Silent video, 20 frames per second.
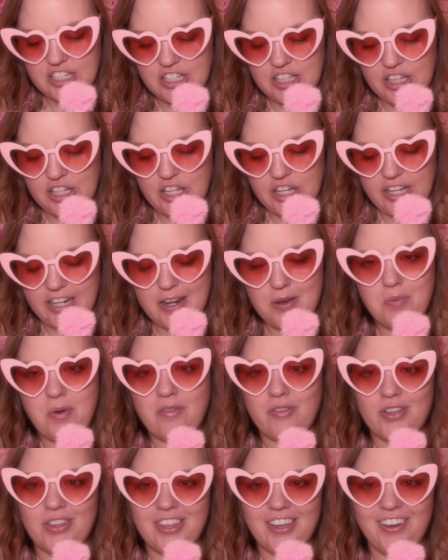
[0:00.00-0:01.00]
looking up
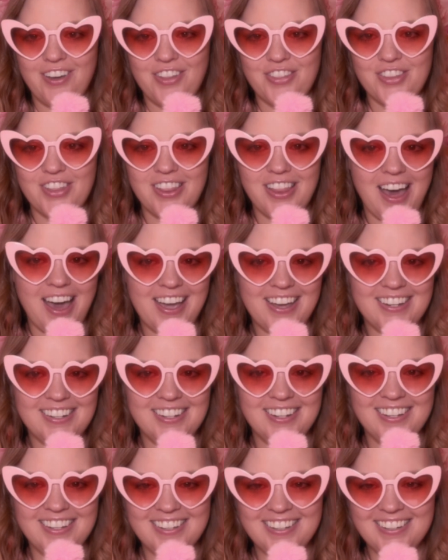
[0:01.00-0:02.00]
everything on the
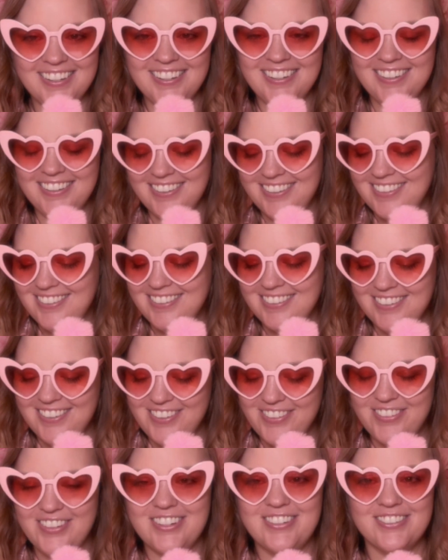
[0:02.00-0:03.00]
line,
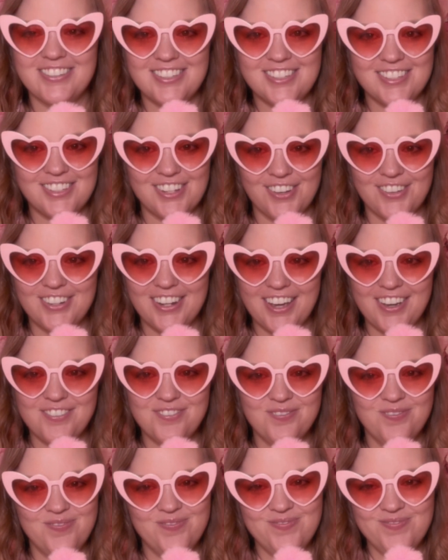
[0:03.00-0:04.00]
which was so
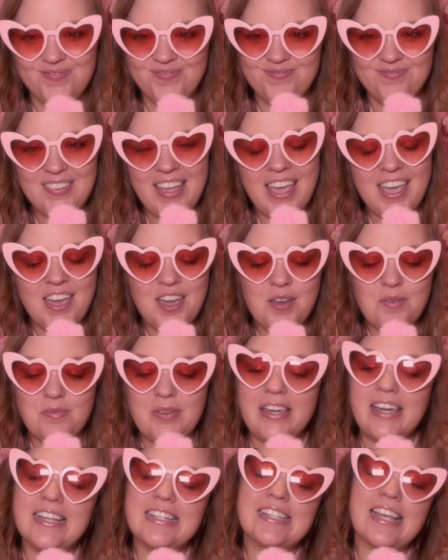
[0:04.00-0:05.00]
dumb
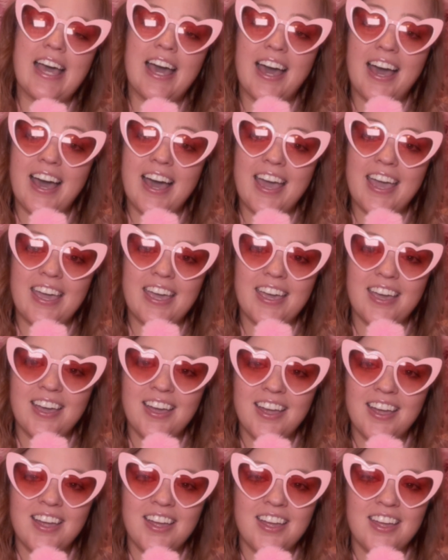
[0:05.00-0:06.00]
because I
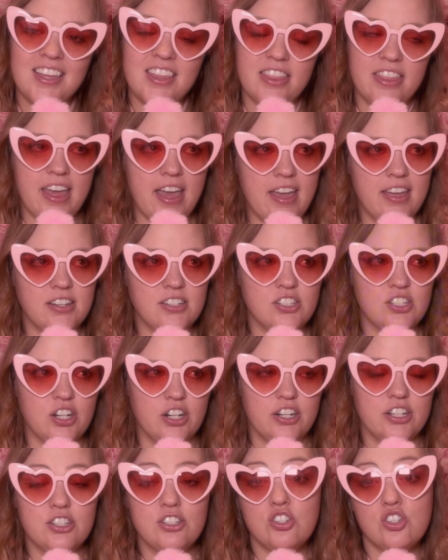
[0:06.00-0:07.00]
then
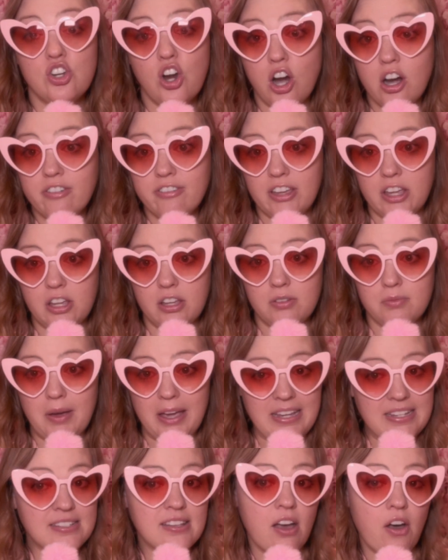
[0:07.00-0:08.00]
started starving
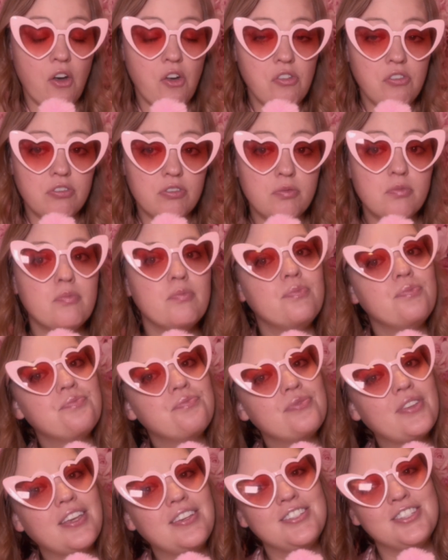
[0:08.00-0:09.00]
myself.
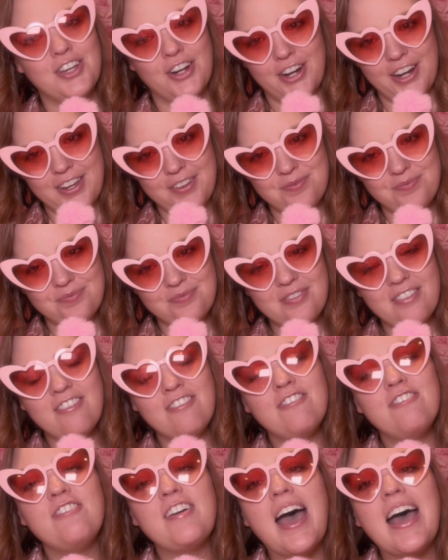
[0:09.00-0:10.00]
Sorry,
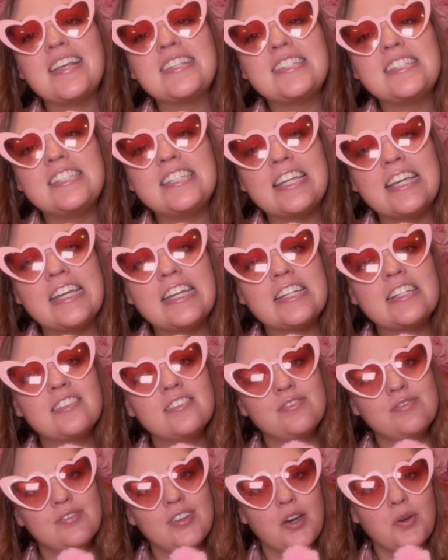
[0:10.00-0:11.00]
fasting.
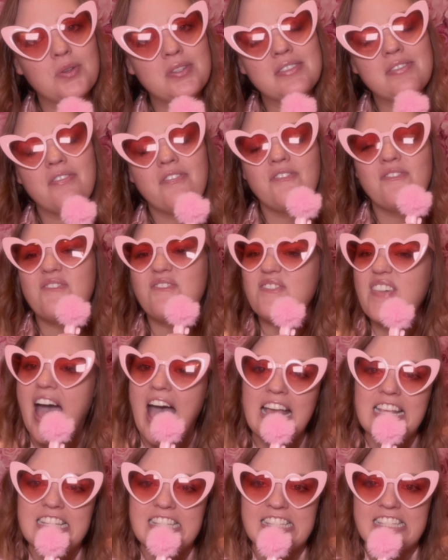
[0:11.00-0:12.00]
I was
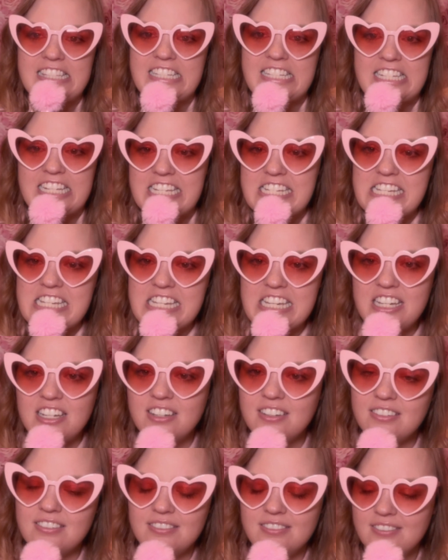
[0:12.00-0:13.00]
fasting.
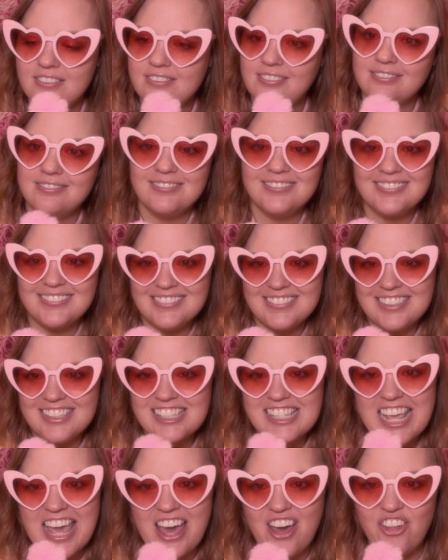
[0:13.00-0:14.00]

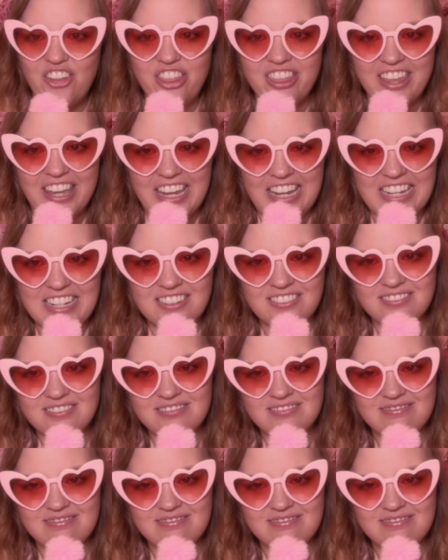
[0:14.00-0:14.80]
It's healthy.